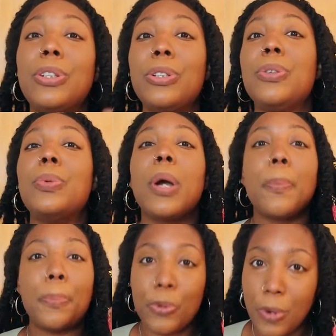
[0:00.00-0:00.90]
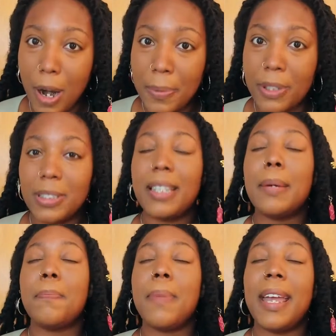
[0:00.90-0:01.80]
you properly
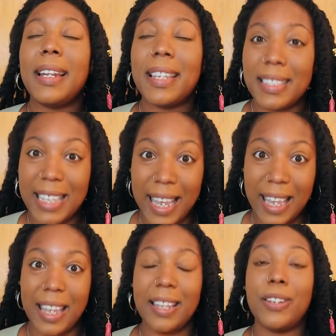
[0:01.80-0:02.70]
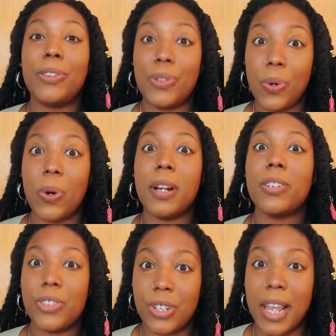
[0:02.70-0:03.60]
maintain your
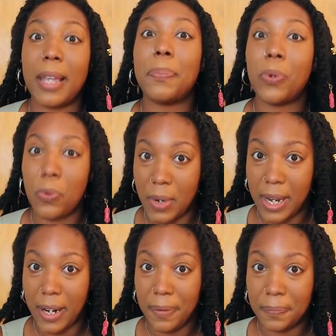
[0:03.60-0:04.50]
shapewear.